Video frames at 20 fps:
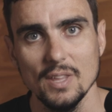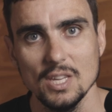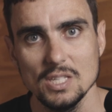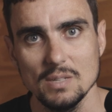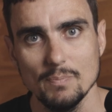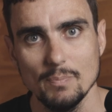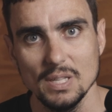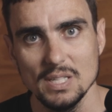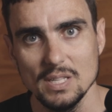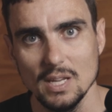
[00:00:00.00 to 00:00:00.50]

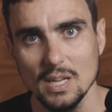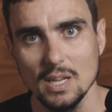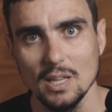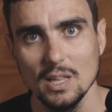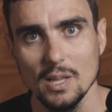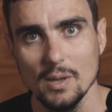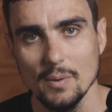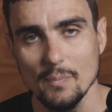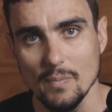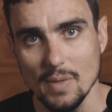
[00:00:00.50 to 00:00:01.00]
this
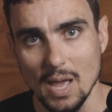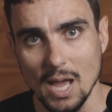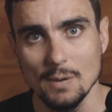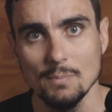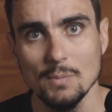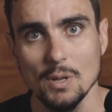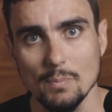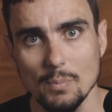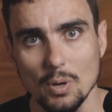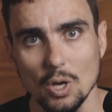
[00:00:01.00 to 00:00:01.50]
particular
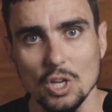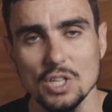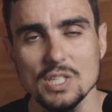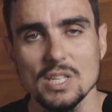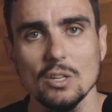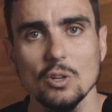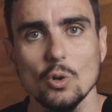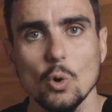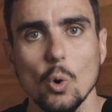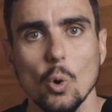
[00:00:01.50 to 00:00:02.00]
admin
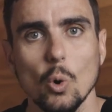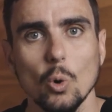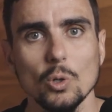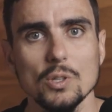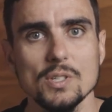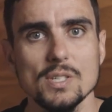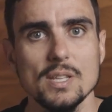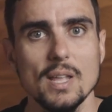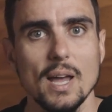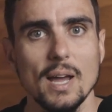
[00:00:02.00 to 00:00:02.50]
person
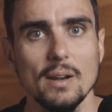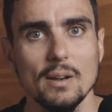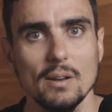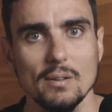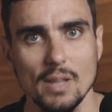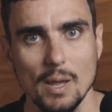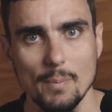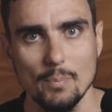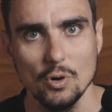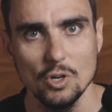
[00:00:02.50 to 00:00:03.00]
calls
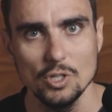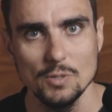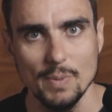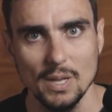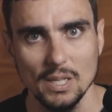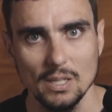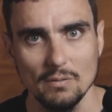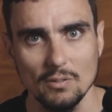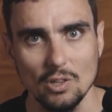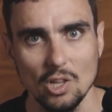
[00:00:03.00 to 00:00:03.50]
that
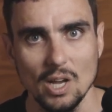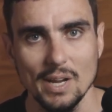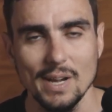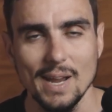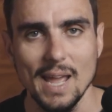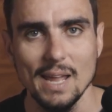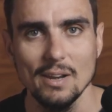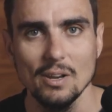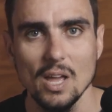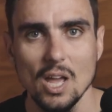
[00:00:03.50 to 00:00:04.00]
prospective
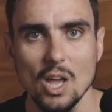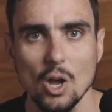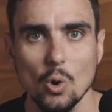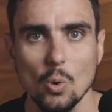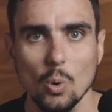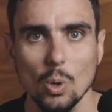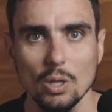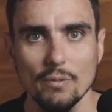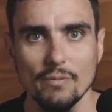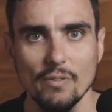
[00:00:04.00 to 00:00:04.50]
client and
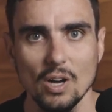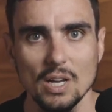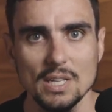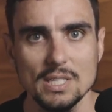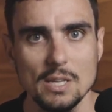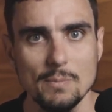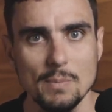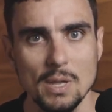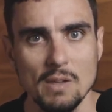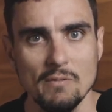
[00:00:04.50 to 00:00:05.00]

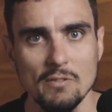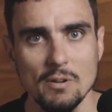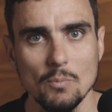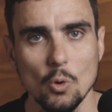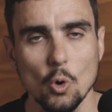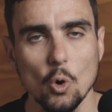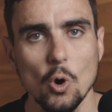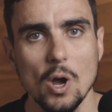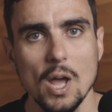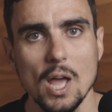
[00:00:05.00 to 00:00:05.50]
qualifies them even
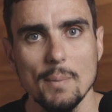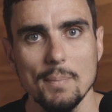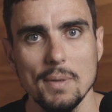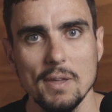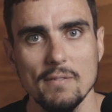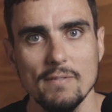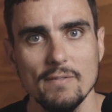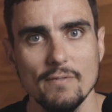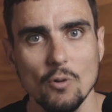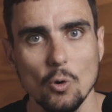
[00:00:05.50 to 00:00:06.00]
more
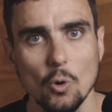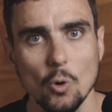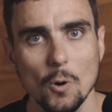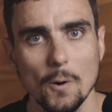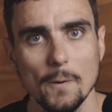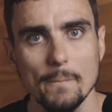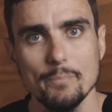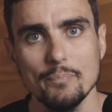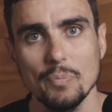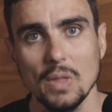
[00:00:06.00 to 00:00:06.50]

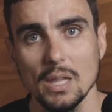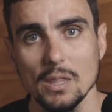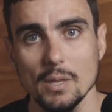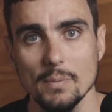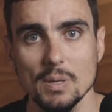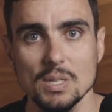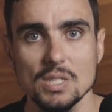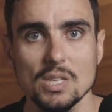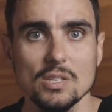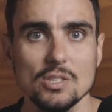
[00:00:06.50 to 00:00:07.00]
before
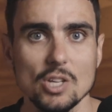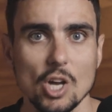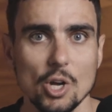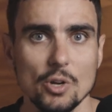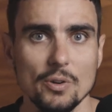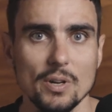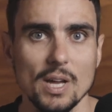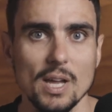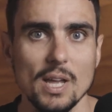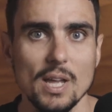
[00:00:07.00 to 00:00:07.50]
the business
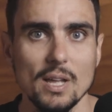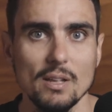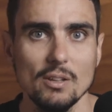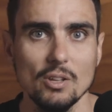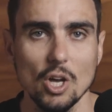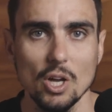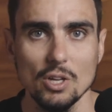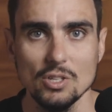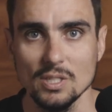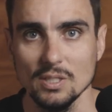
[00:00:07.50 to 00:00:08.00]
owner
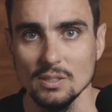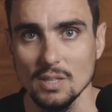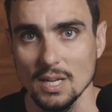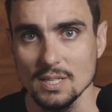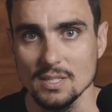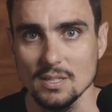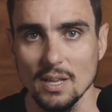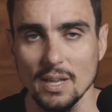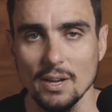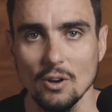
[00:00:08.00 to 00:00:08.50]
goes and
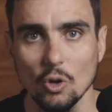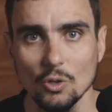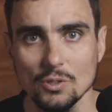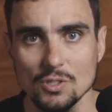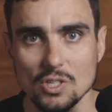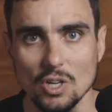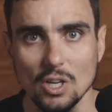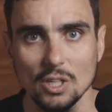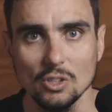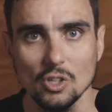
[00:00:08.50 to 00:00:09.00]
does an
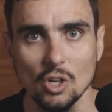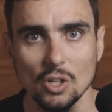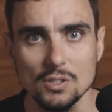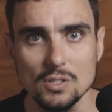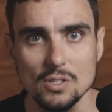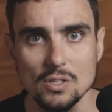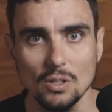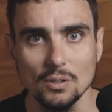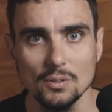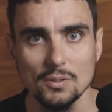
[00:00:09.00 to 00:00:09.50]
on-site
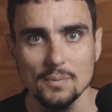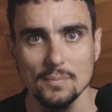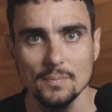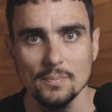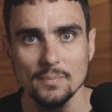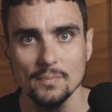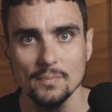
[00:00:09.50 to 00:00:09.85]
consult.